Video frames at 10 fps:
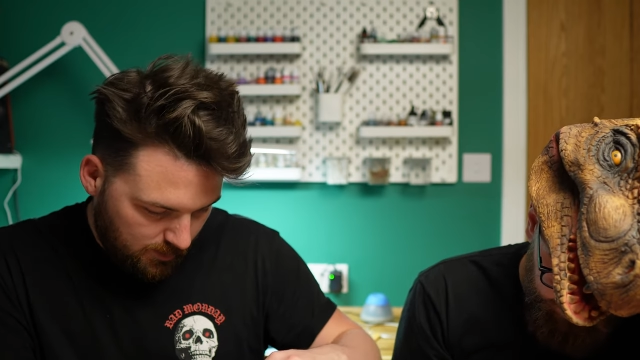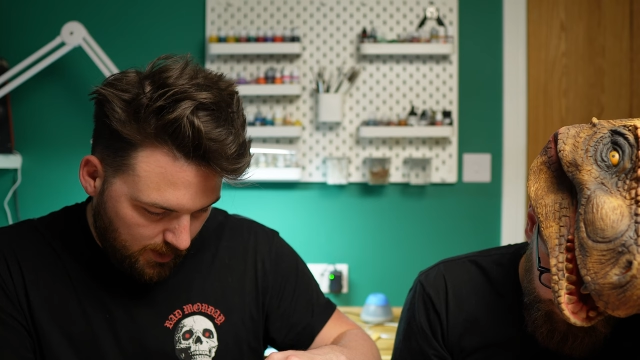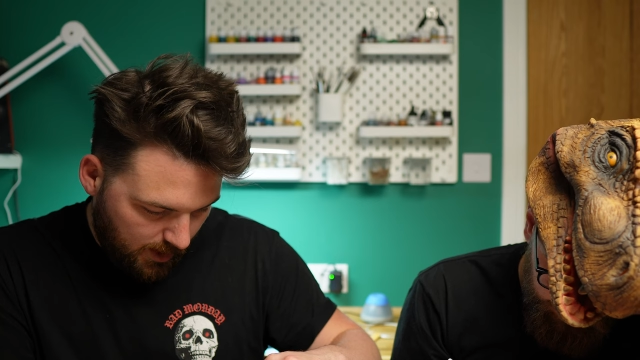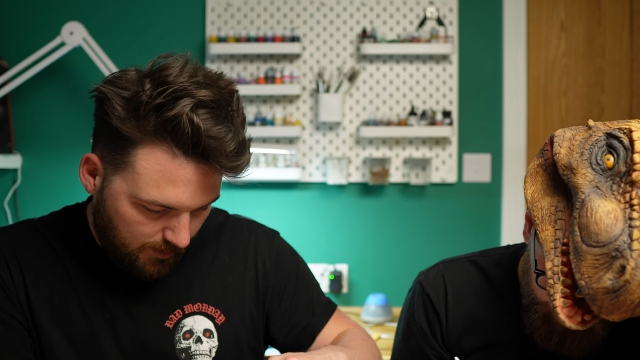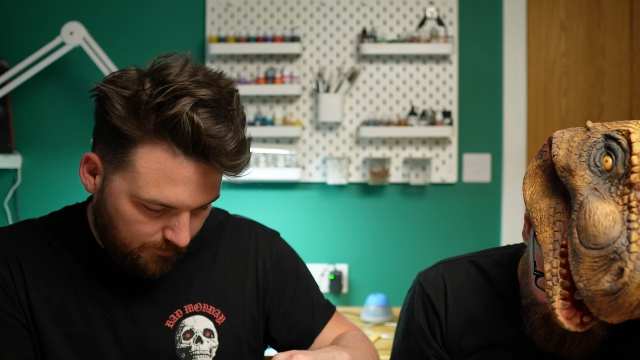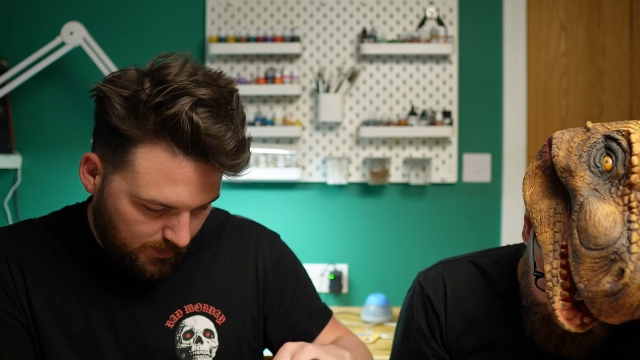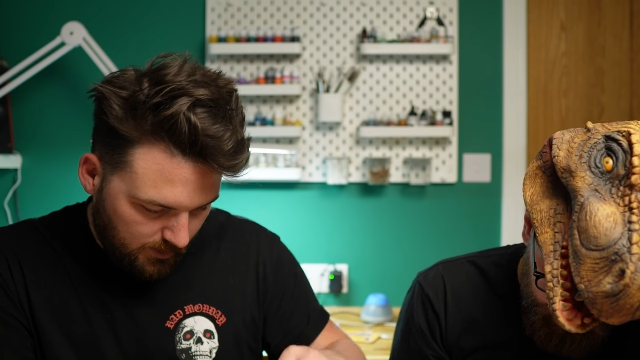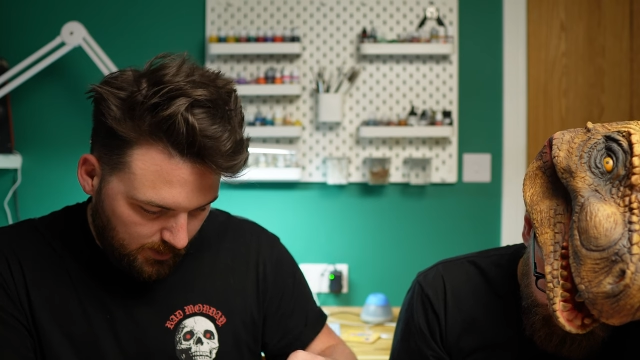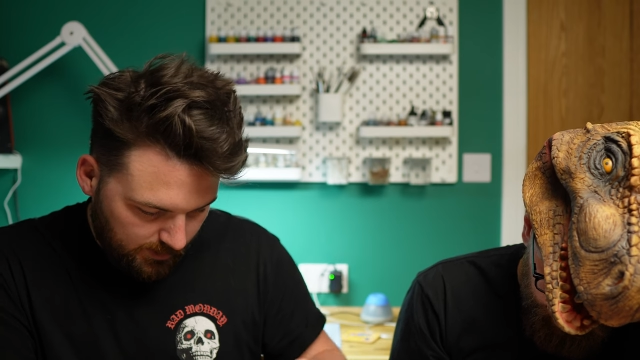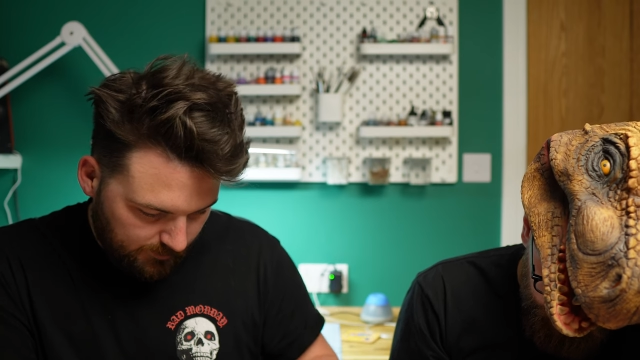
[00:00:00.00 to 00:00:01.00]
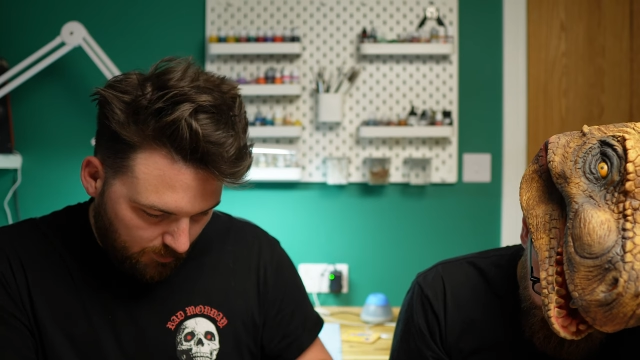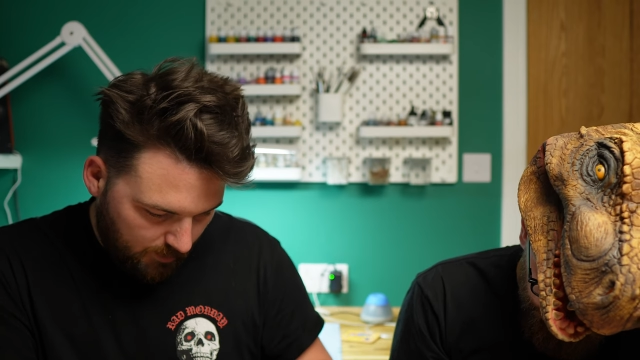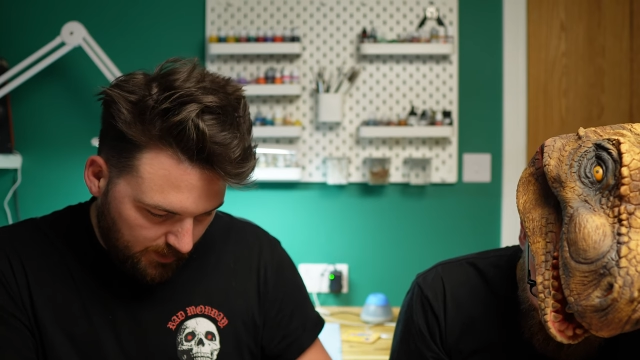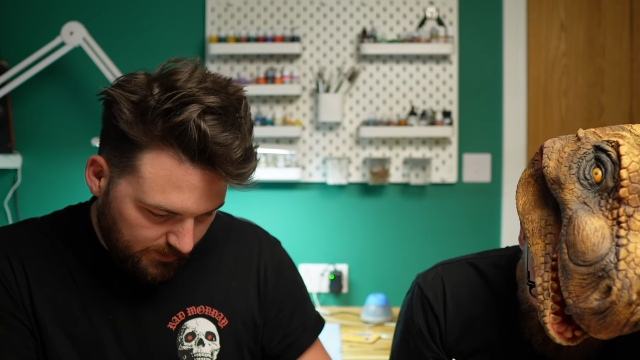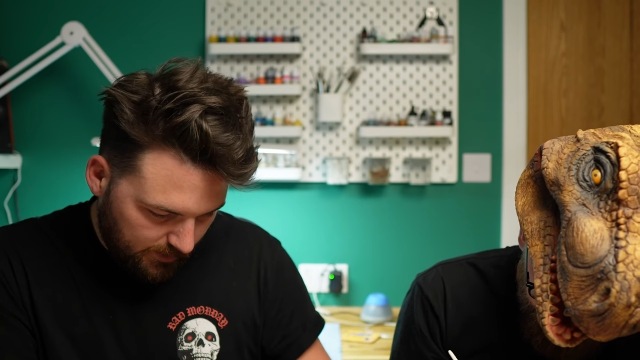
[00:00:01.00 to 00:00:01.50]
Um, and you can get some
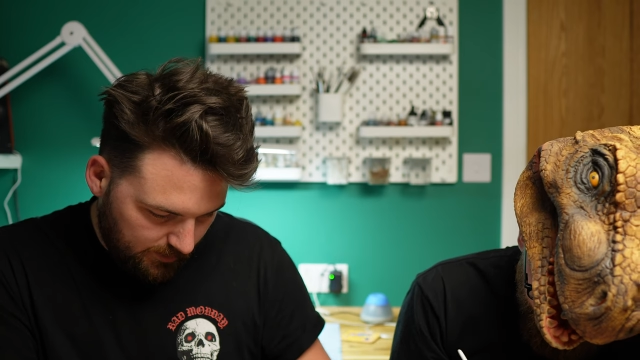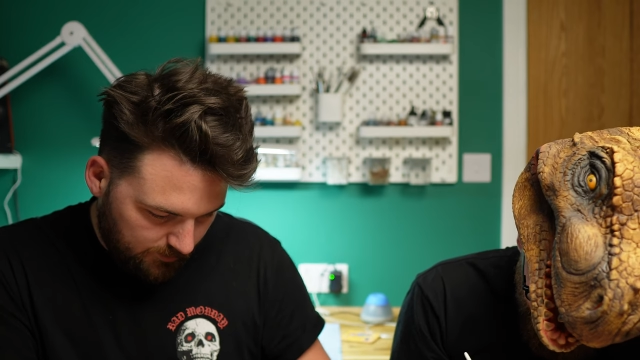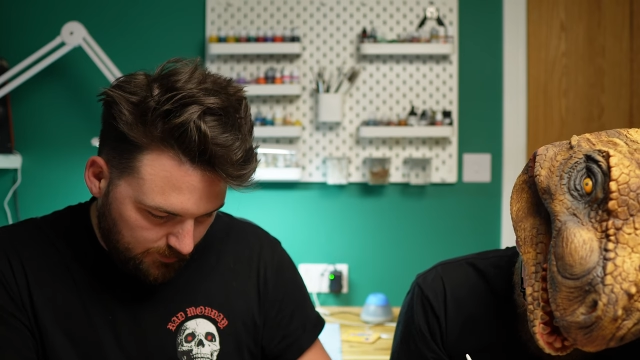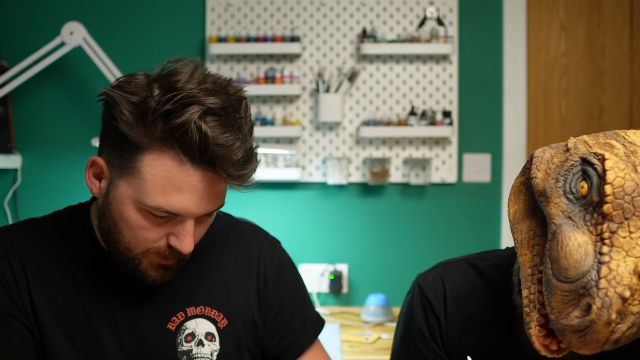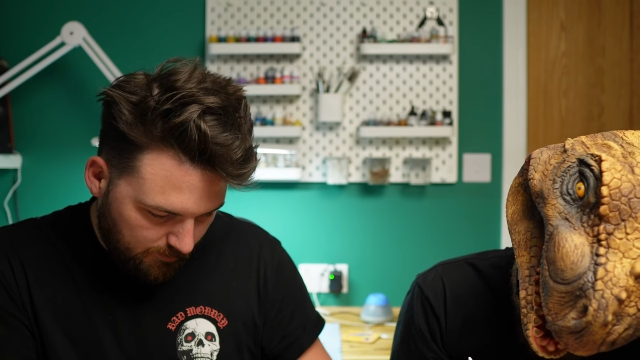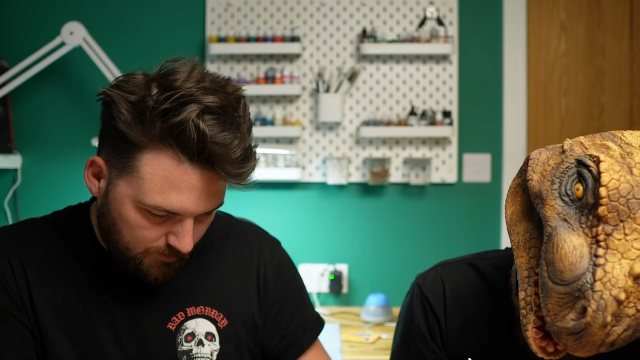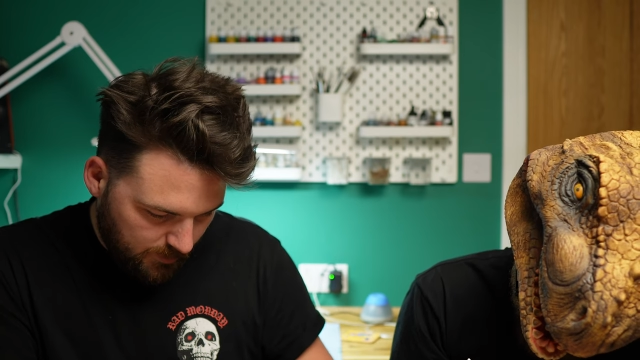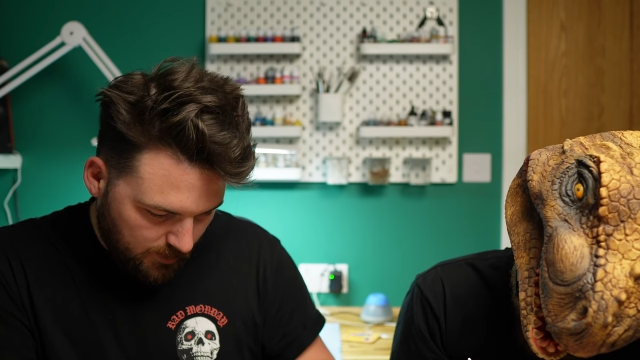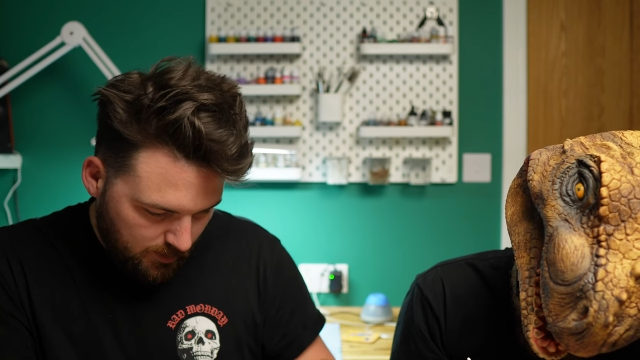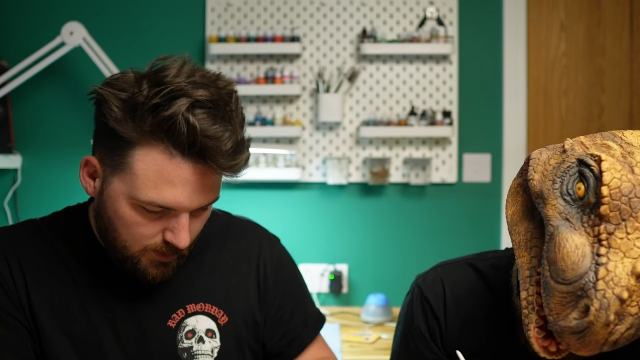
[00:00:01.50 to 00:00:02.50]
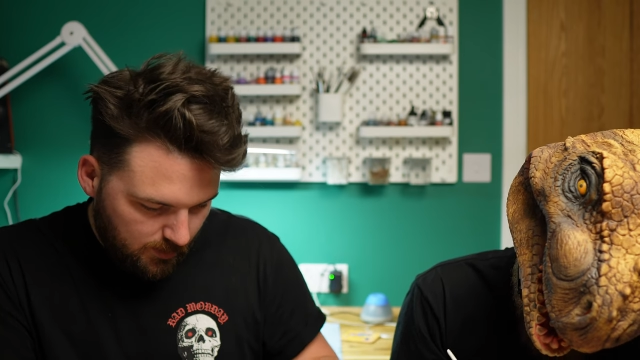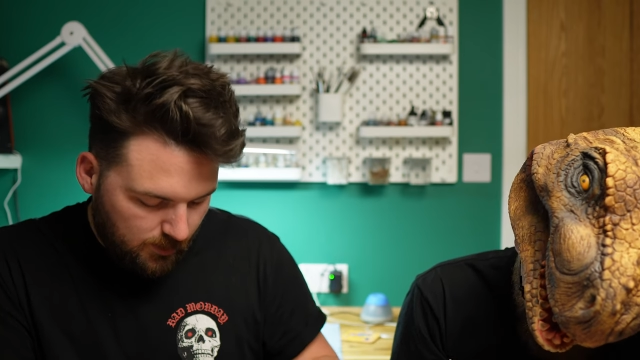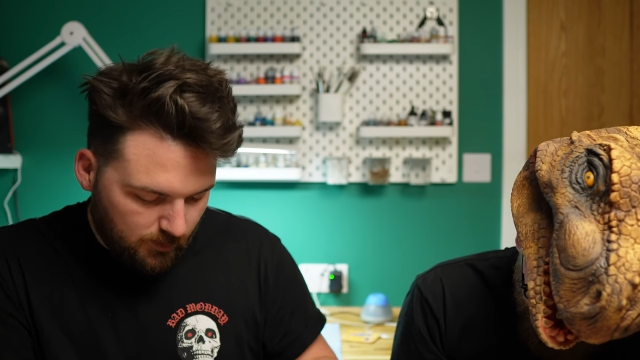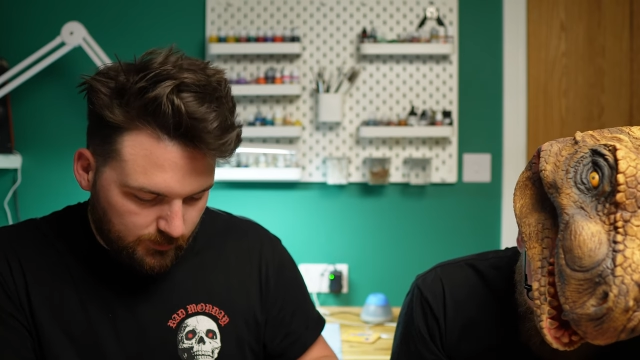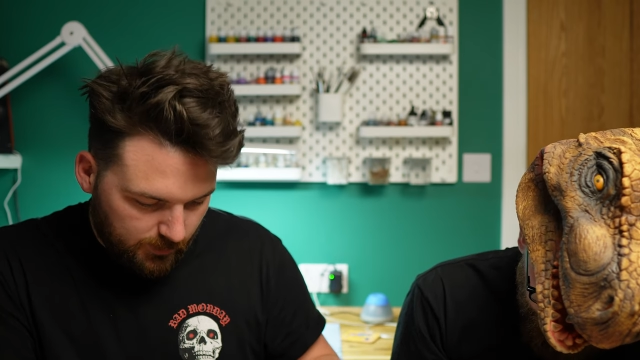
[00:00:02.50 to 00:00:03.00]
amazing little um,
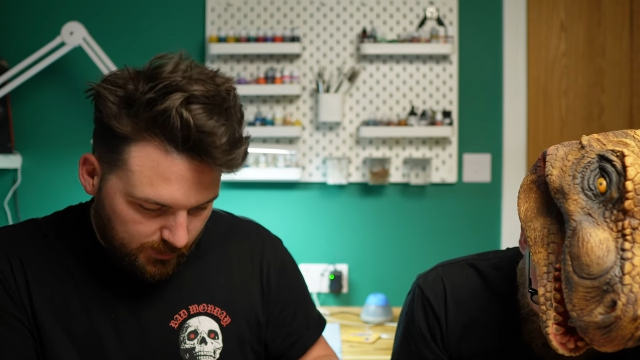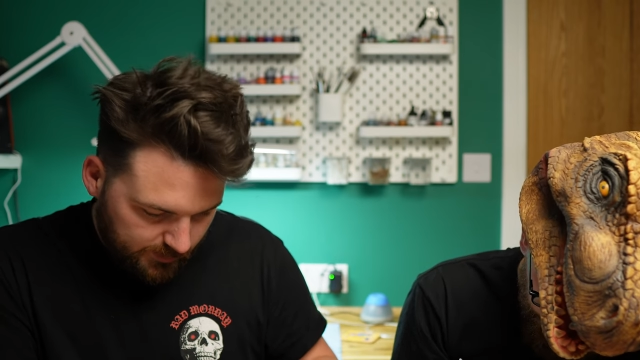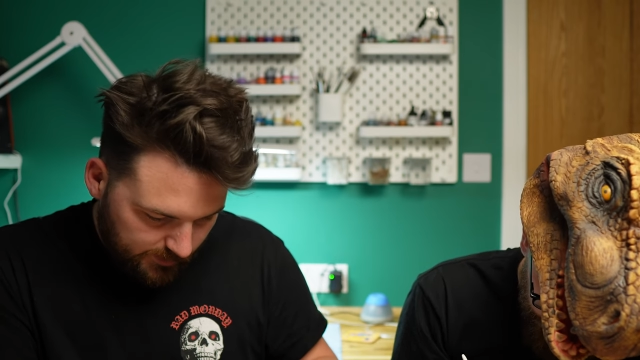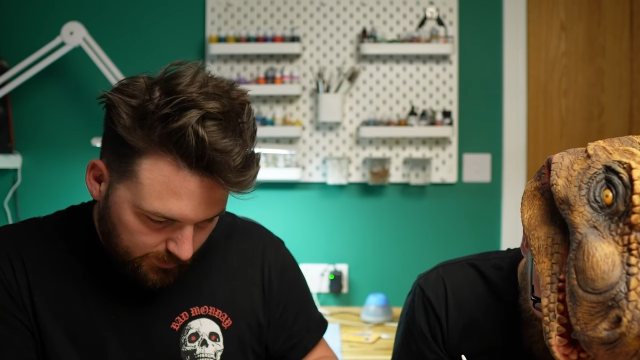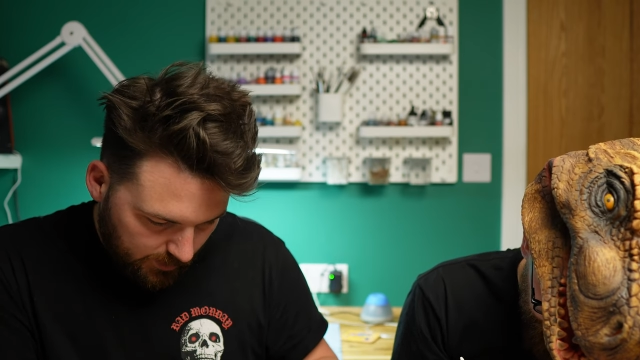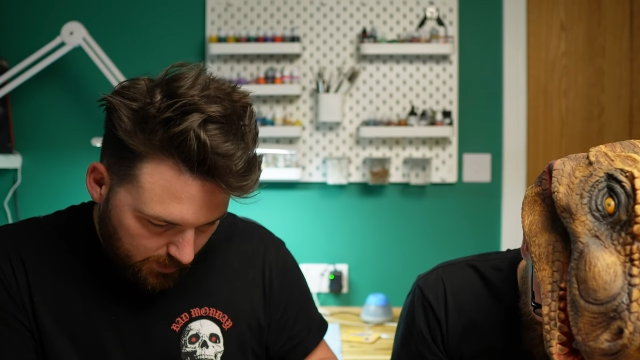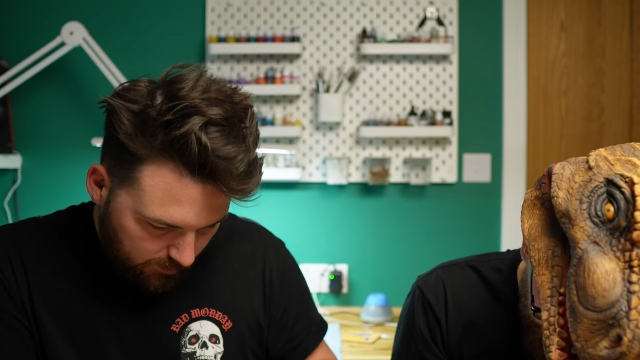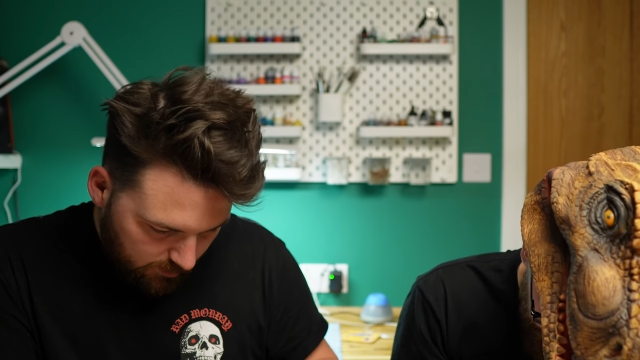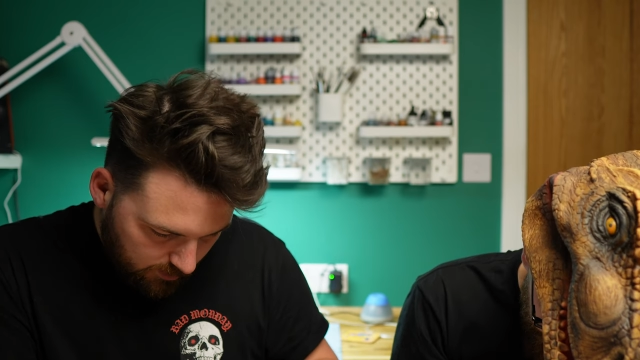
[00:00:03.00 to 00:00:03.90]
contrasts on there